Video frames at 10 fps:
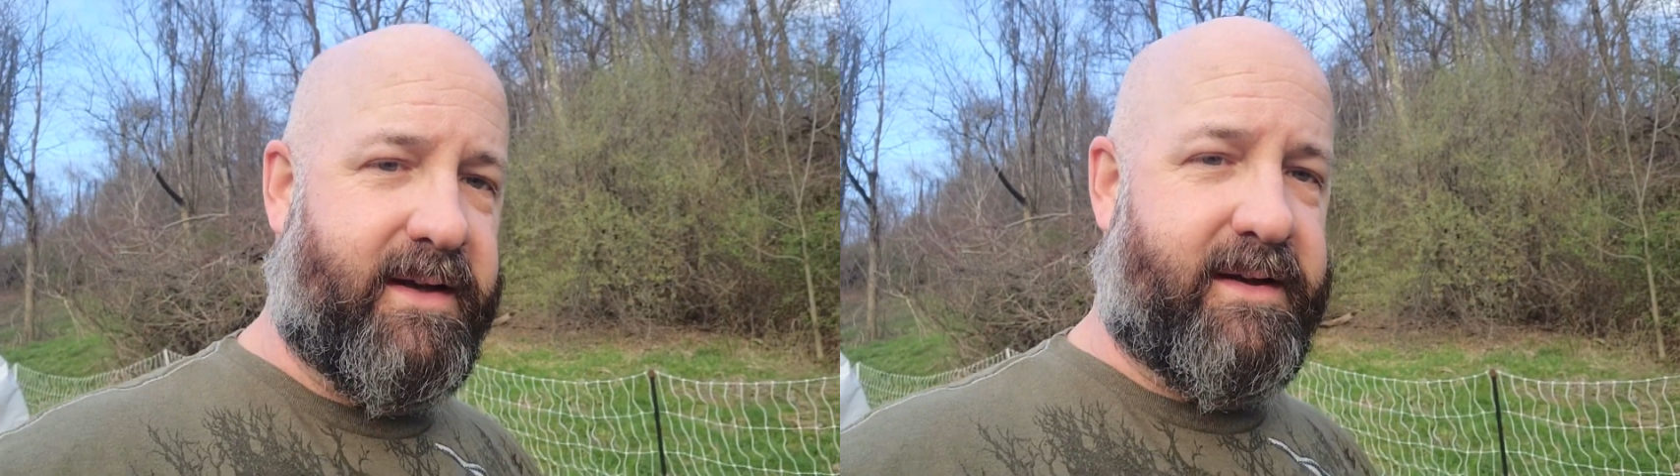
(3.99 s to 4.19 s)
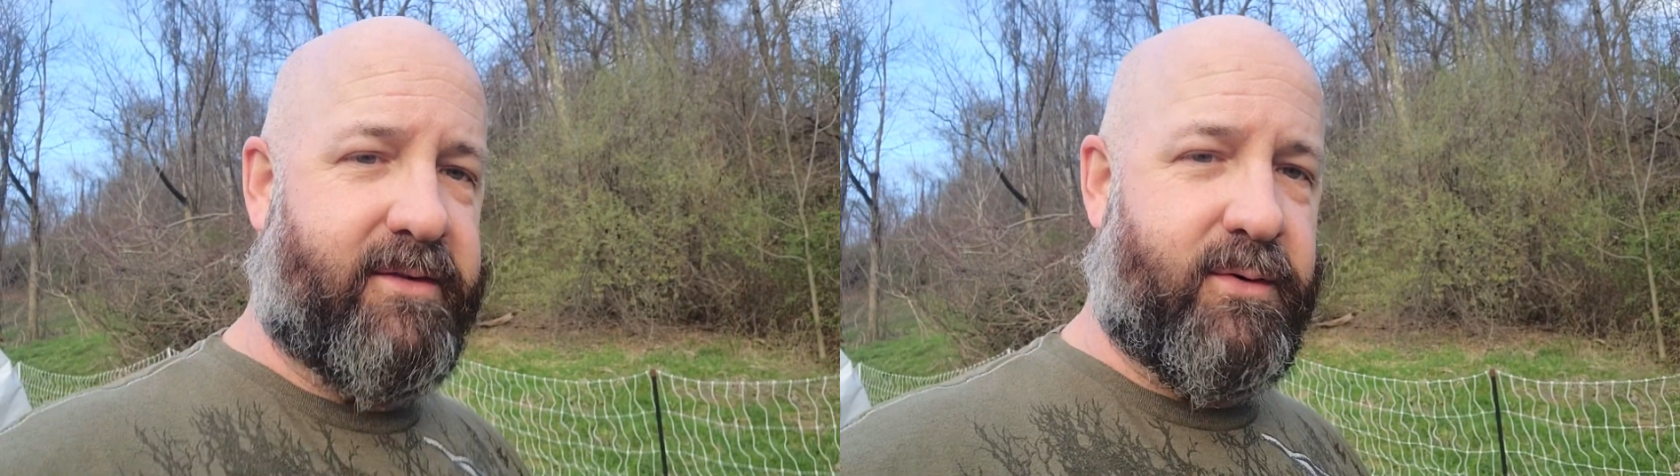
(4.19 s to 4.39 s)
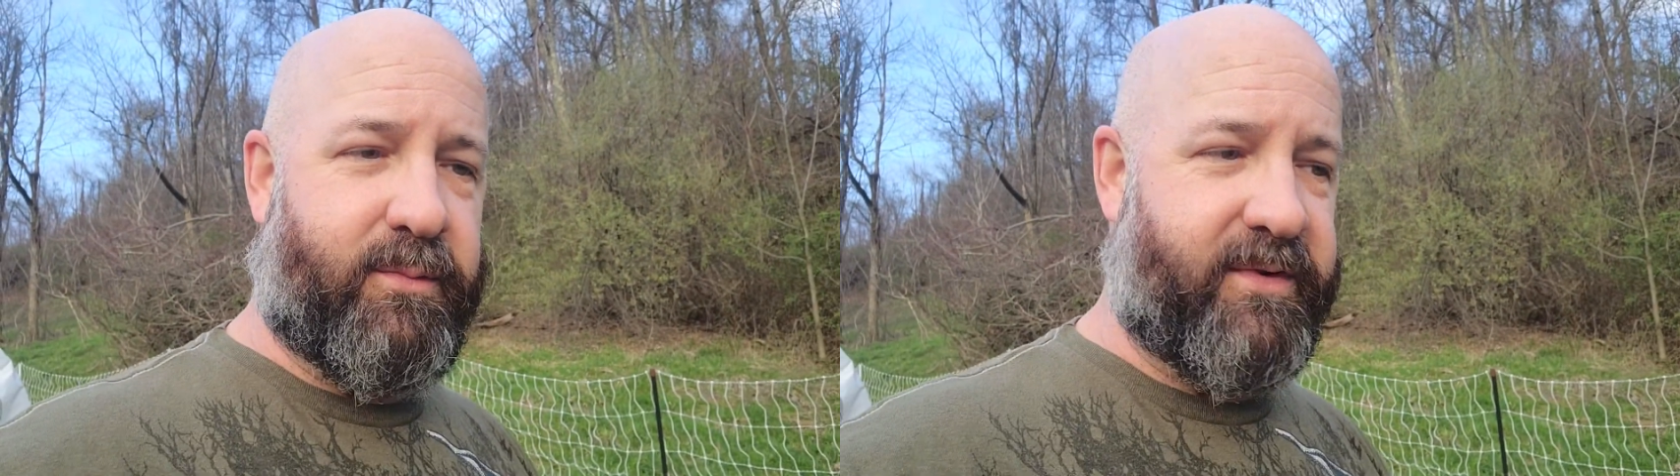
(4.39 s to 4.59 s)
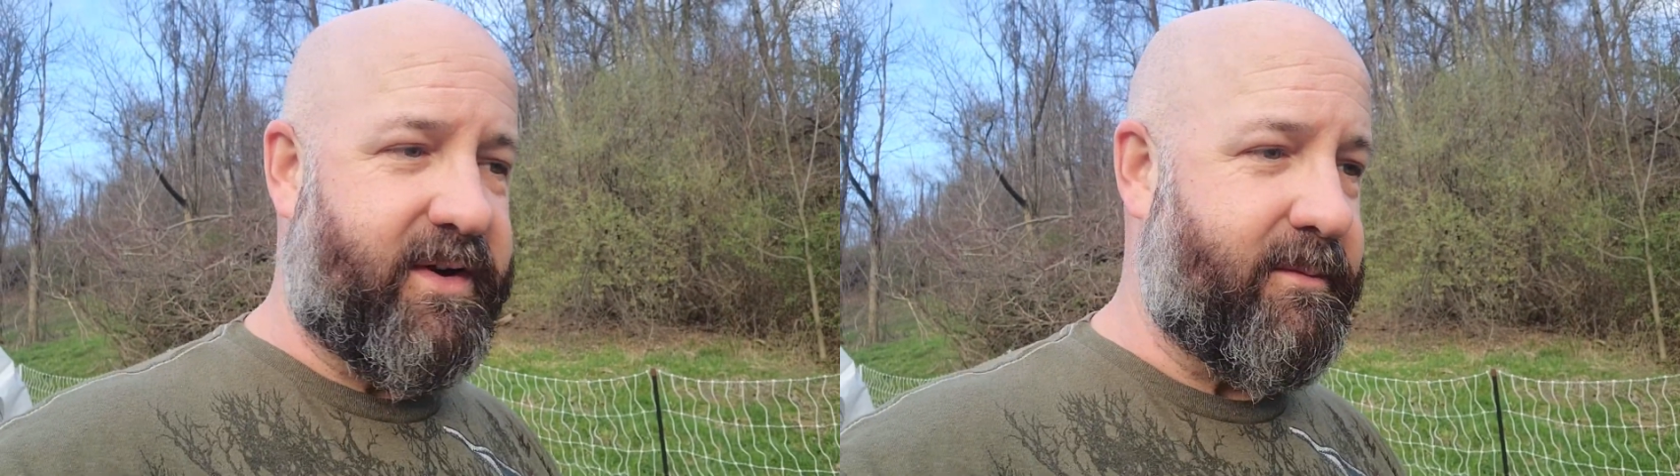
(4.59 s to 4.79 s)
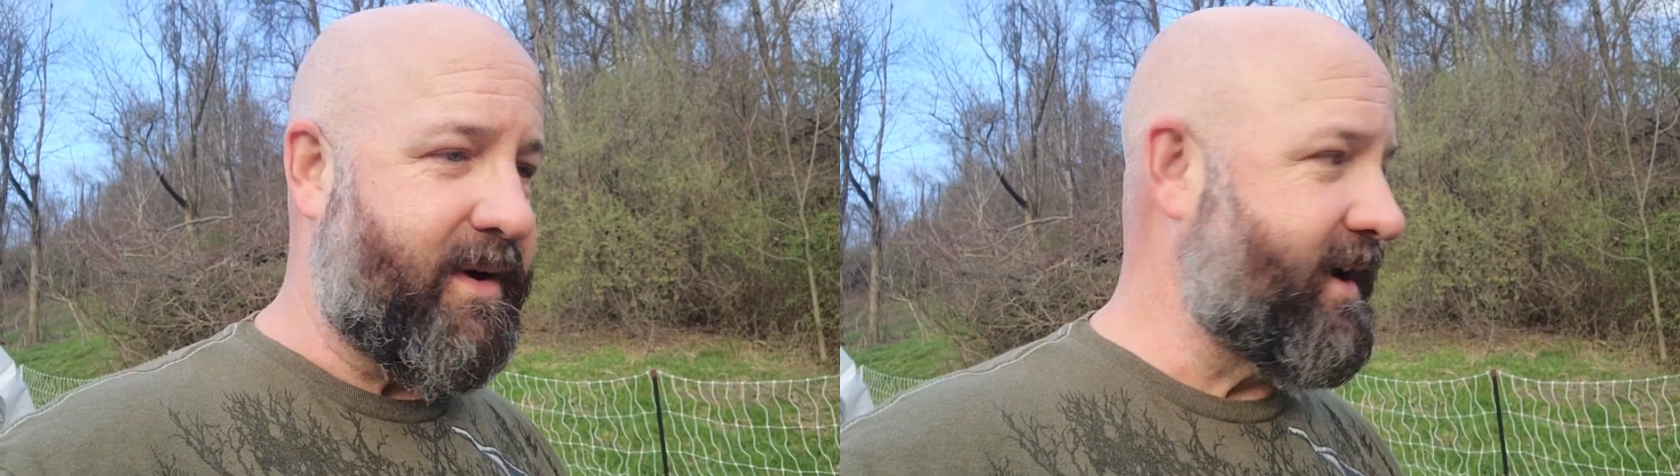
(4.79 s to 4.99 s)
It is
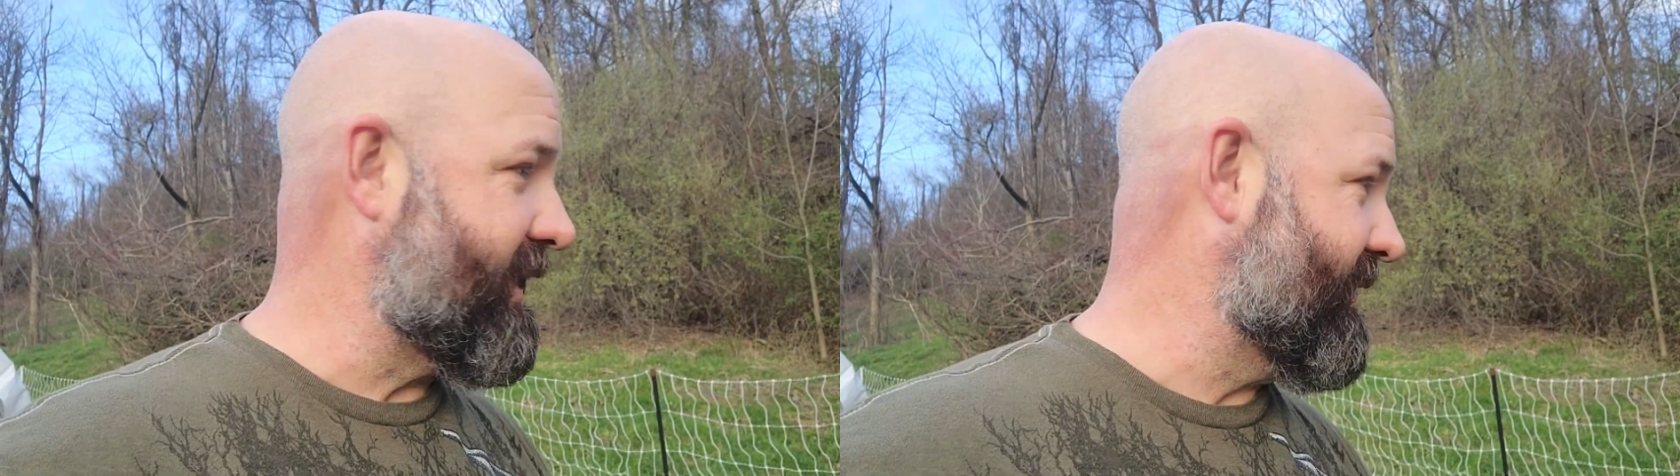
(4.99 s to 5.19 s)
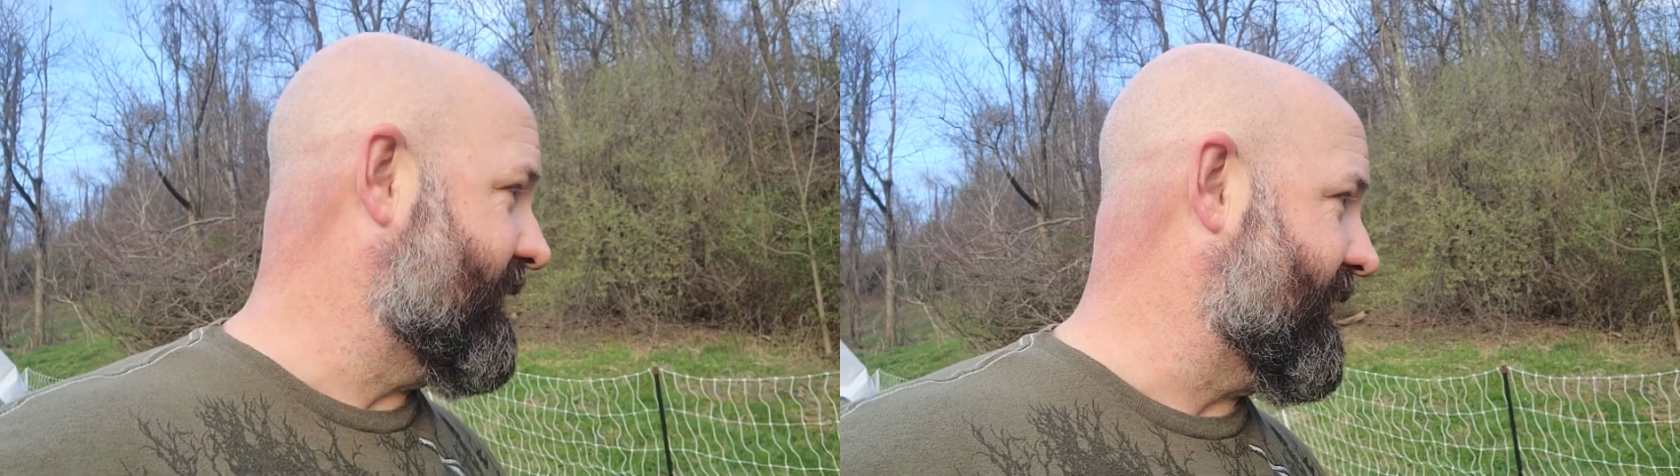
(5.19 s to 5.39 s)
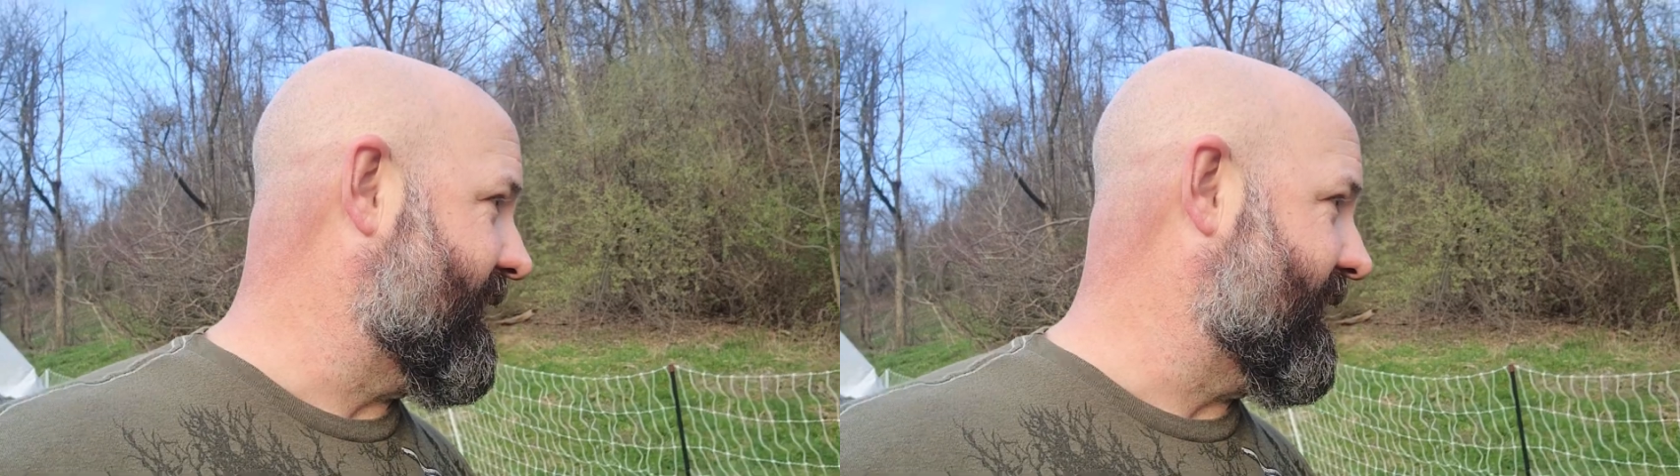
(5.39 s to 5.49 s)
Homesteader Mike,